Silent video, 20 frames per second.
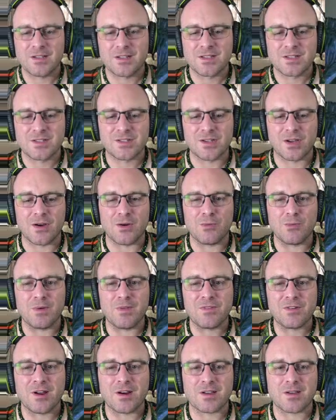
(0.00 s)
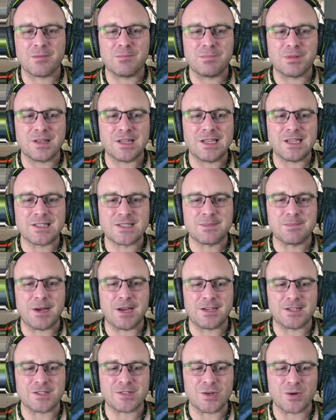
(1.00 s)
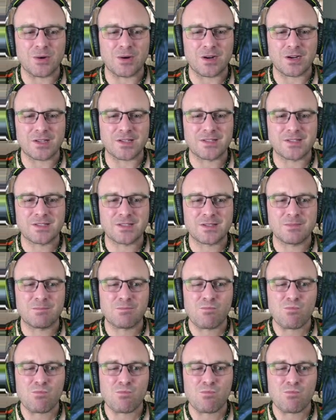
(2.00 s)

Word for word: so we've got a complete Spinosaurus.